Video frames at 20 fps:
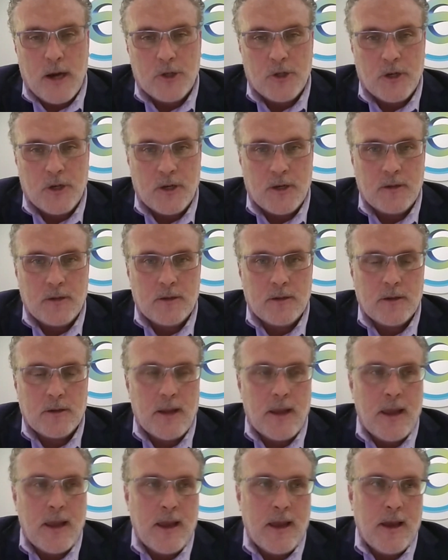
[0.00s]

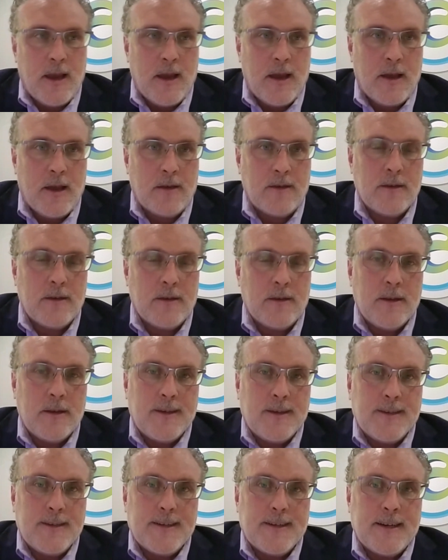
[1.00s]
integration
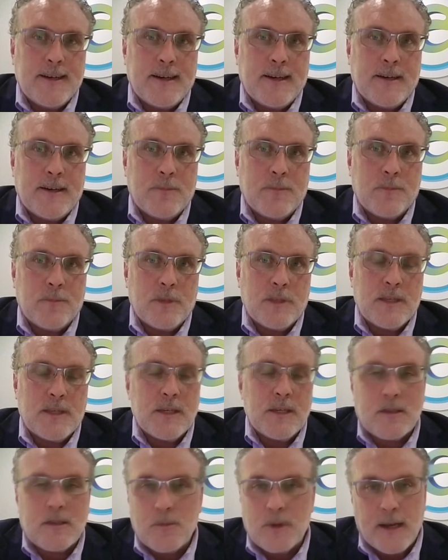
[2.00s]
and
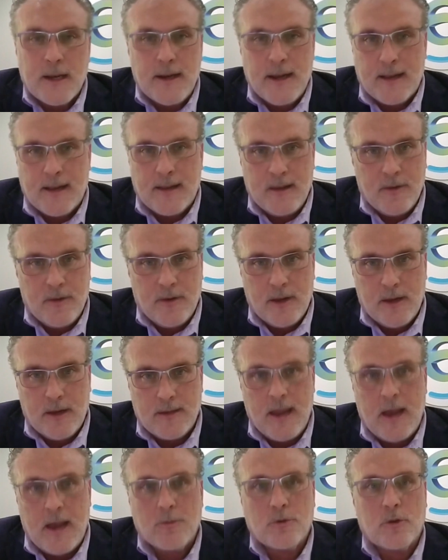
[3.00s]
system
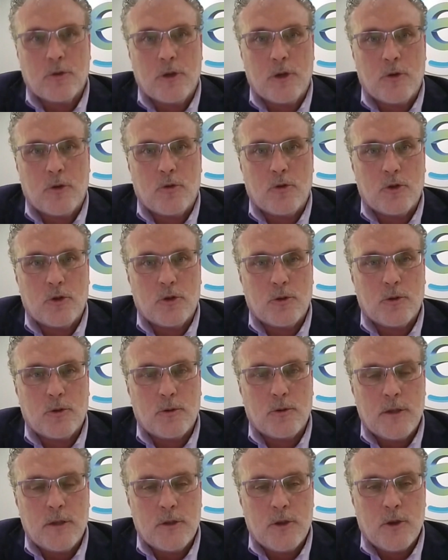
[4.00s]
connectivity is absolutely
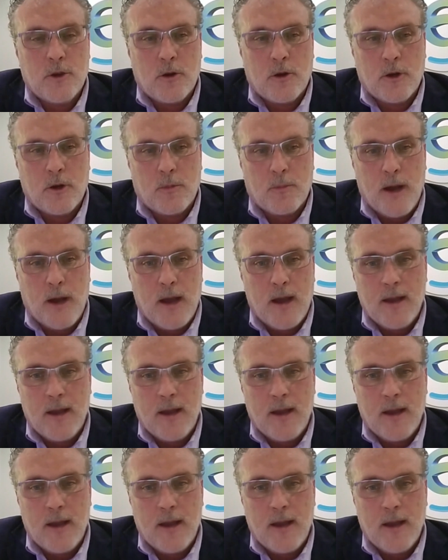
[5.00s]
crucial. And so,